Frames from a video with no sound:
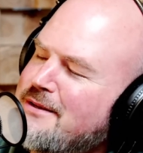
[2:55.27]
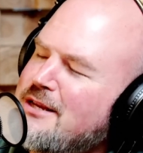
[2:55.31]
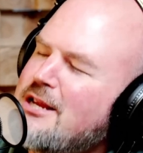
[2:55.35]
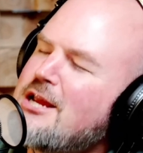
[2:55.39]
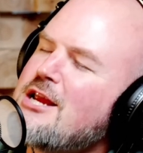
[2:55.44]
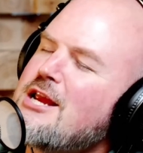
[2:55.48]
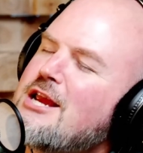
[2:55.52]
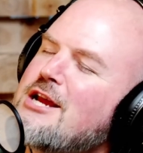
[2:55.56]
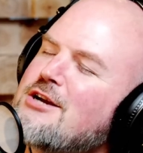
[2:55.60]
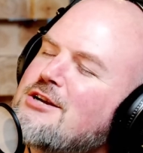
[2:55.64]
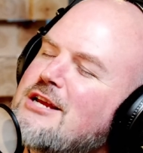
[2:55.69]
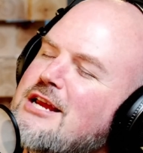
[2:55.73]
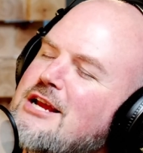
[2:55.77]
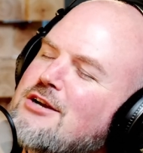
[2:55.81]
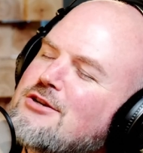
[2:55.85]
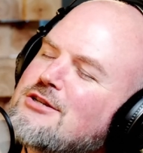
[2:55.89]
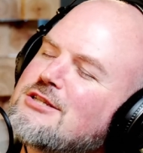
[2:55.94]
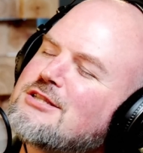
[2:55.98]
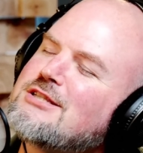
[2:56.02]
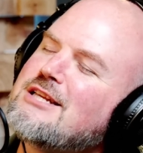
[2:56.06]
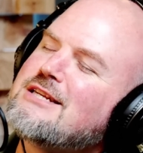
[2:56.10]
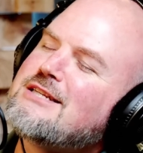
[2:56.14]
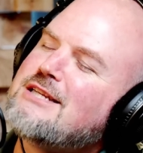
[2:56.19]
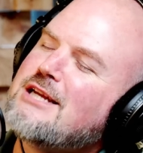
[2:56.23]

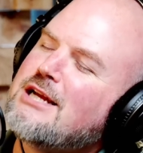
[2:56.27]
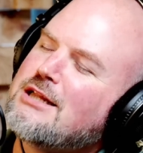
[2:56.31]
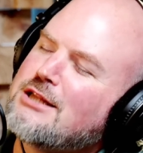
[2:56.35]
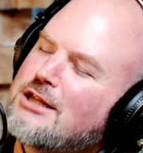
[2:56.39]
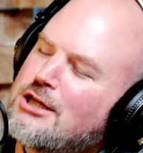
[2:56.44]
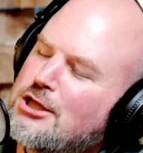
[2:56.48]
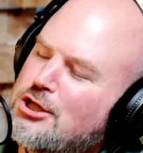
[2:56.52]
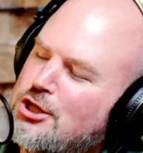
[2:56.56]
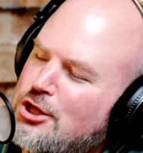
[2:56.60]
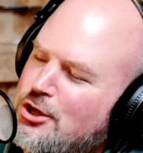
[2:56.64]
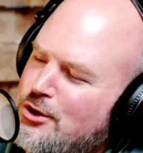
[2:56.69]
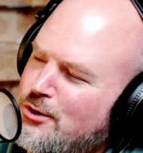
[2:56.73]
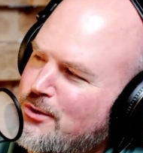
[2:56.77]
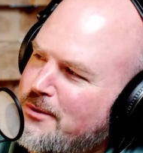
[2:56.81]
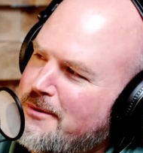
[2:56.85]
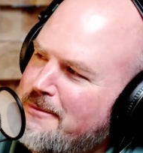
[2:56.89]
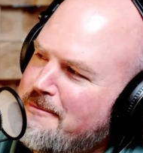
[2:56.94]
here's the dealy do.